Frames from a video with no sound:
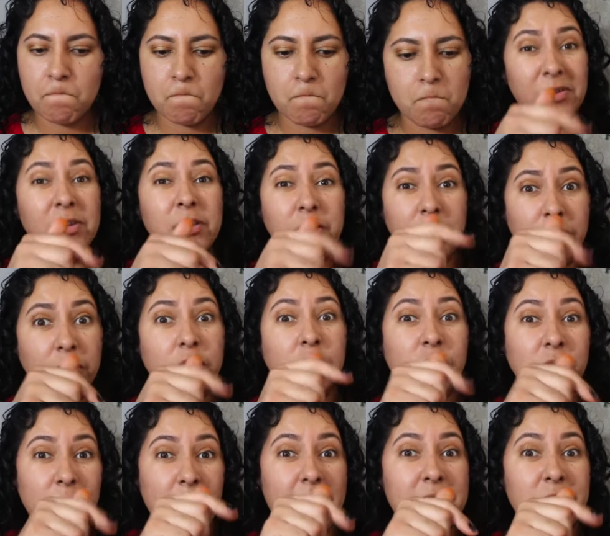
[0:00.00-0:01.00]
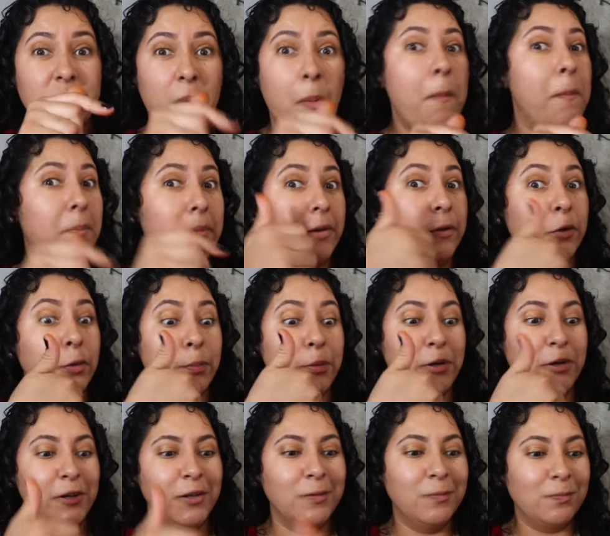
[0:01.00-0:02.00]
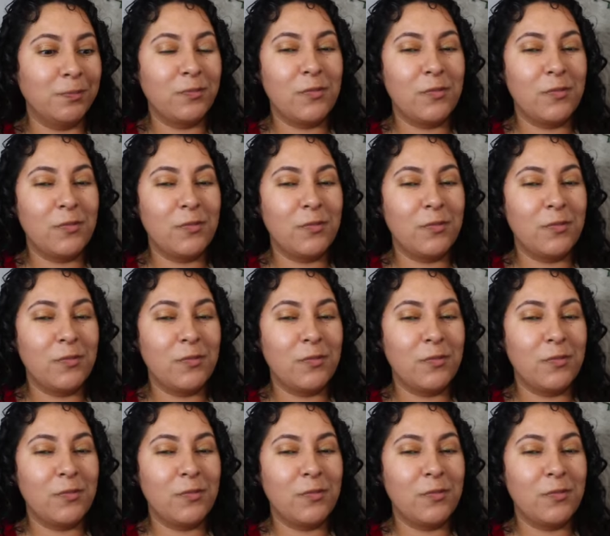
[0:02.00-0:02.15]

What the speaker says: They are a little spicy, but super good.